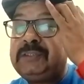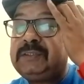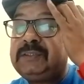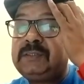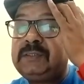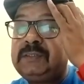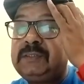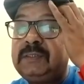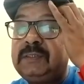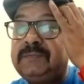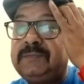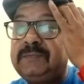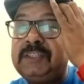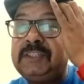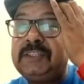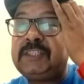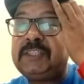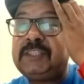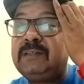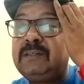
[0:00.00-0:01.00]

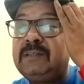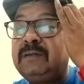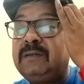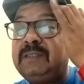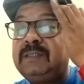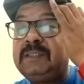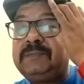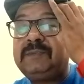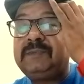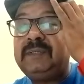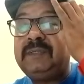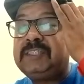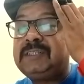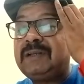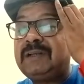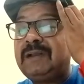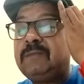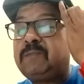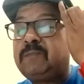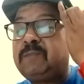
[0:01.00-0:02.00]

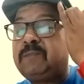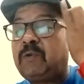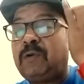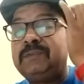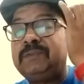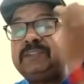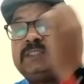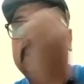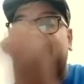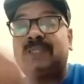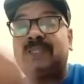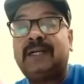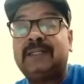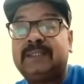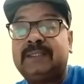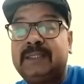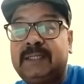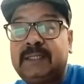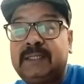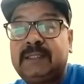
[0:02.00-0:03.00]
definitional provisions are
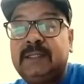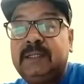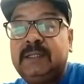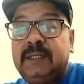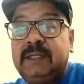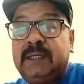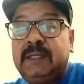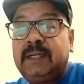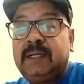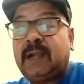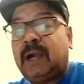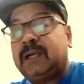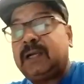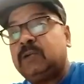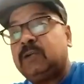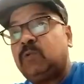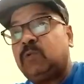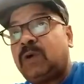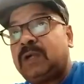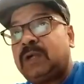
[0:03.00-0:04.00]
there in
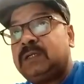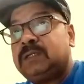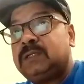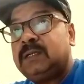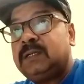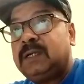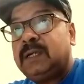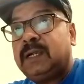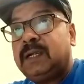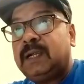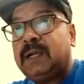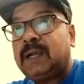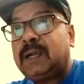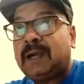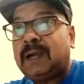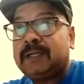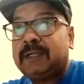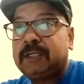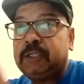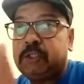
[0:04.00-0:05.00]
Article 1. And
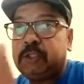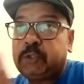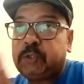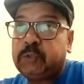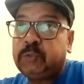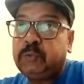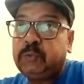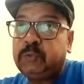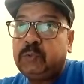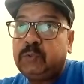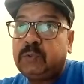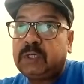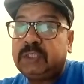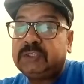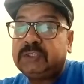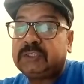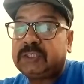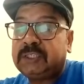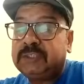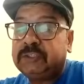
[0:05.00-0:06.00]
Article 2
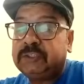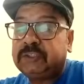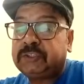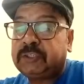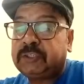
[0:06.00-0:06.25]
concerns,